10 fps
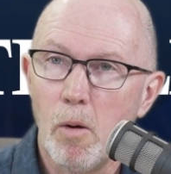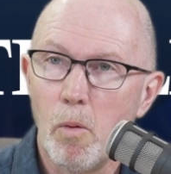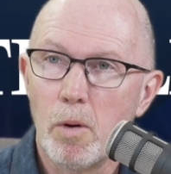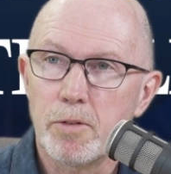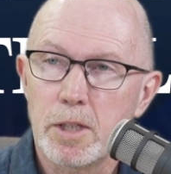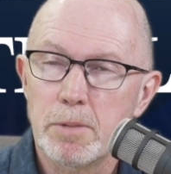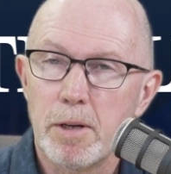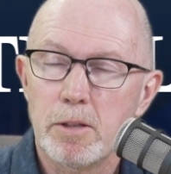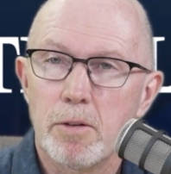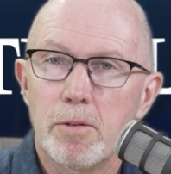what's
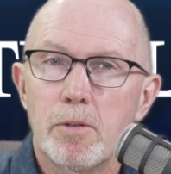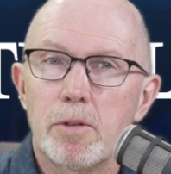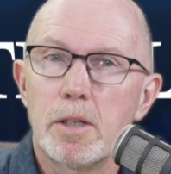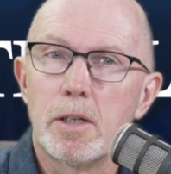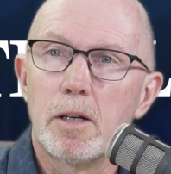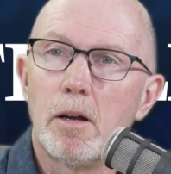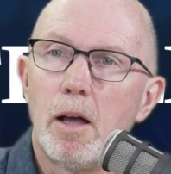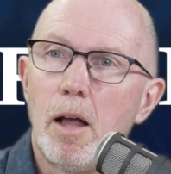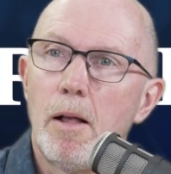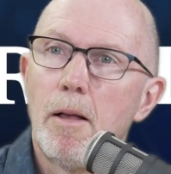expected through the year.
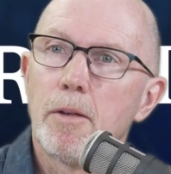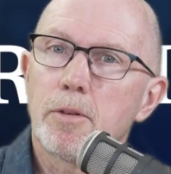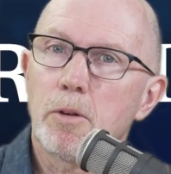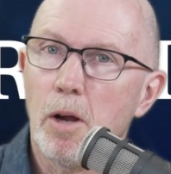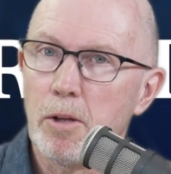So